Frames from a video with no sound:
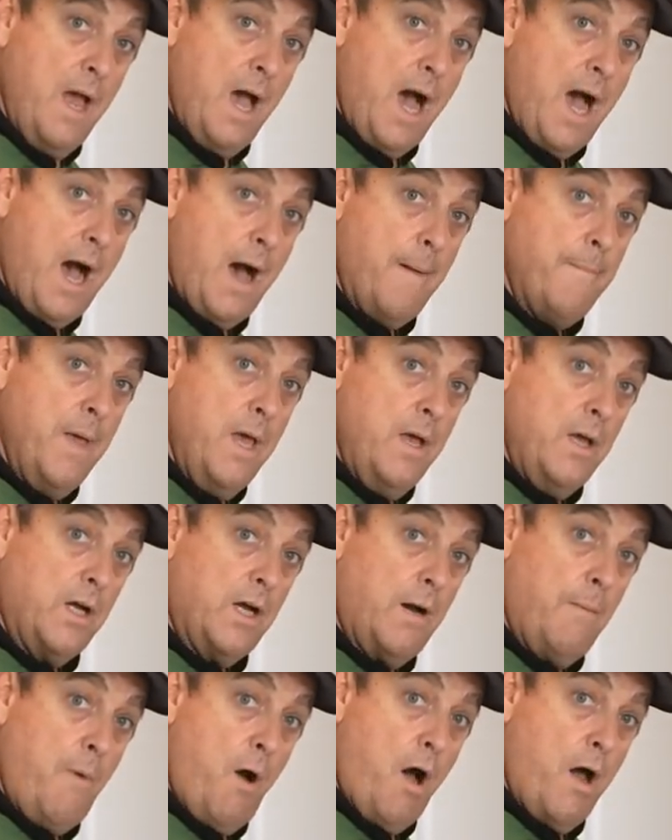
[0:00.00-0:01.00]
Um,
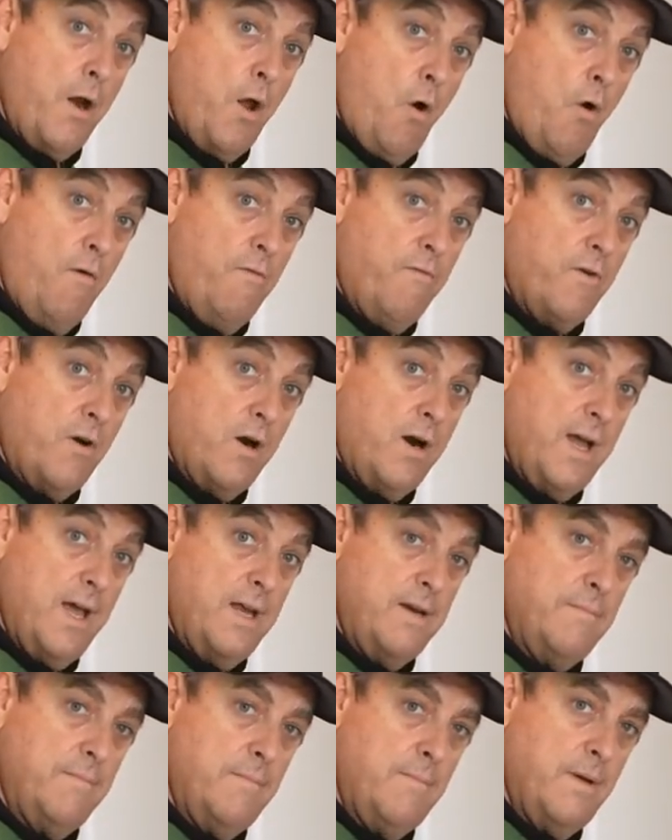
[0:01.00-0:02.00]
come on over
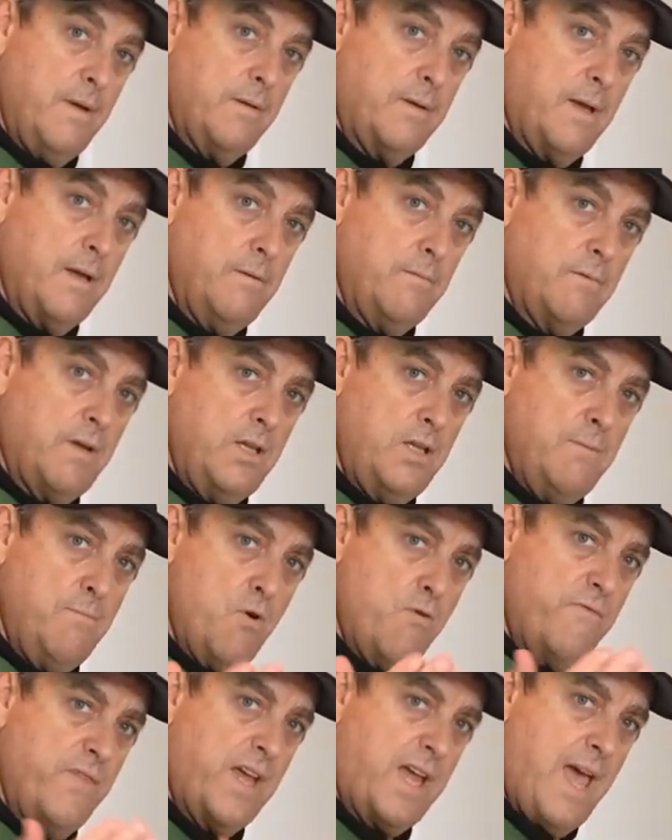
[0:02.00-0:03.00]
and can, can you
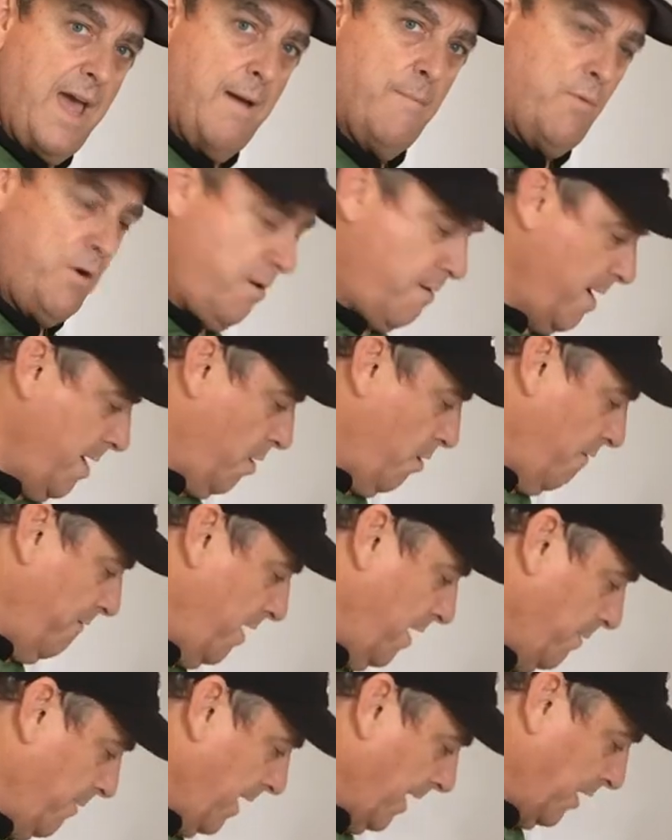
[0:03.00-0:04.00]
move the camera right over
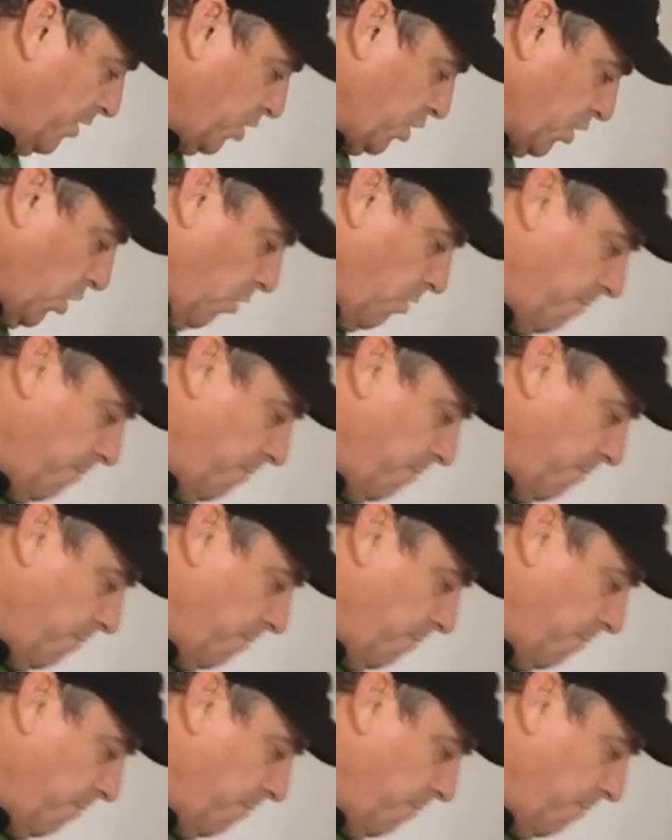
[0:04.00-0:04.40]
here and they can show